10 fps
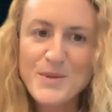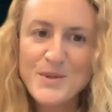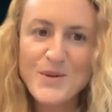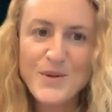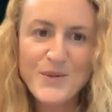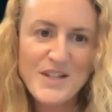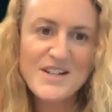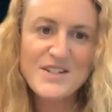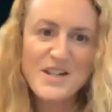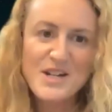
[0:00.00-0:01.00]
We're really
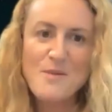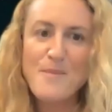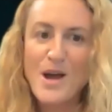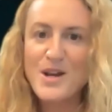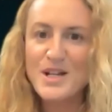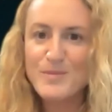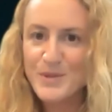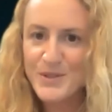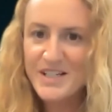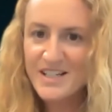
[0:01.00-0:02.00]
excited about
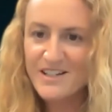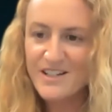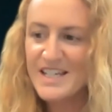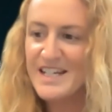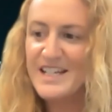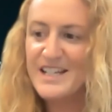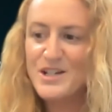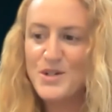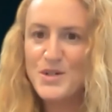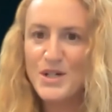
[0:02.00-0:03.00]
exploring, and like getting
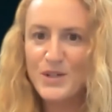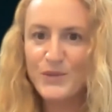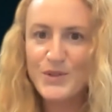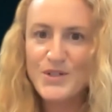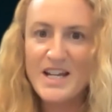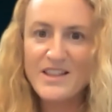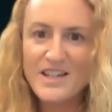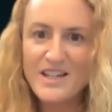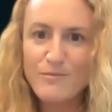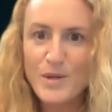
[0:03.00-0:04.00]
that new data through
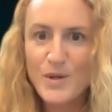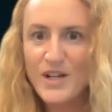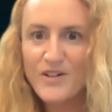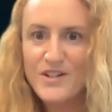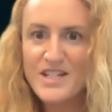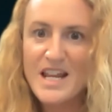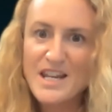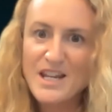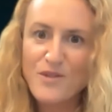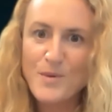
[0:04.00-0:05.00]
daily and building our
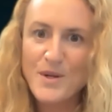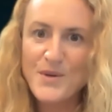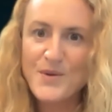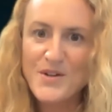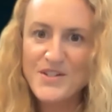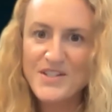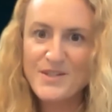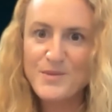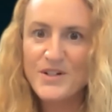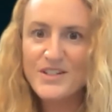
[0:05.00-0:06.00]
understanding of the world around us
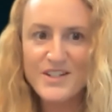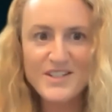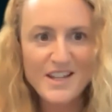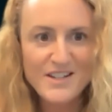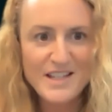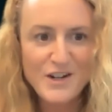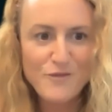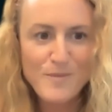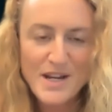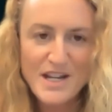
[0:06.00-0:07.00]
is what does get us out of
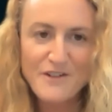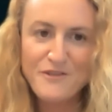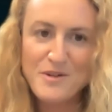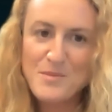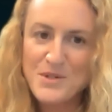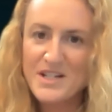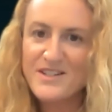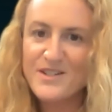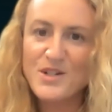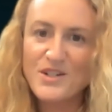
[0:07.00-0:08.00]
bed every morning.
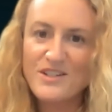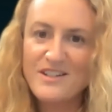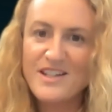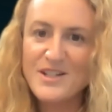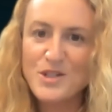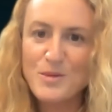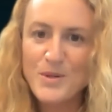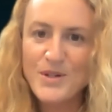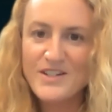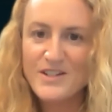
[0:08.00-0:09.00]
So yeah,
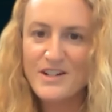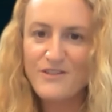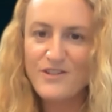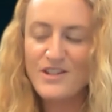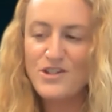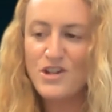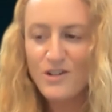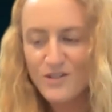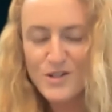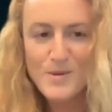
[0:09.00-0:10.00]
super excited for the
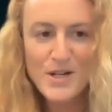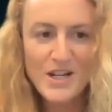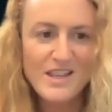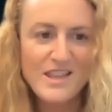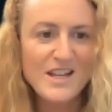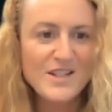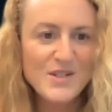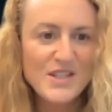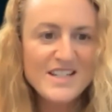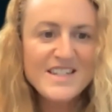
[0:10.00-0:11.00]
geos to be able to get their hands
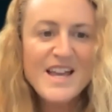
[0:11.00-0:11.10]
on this.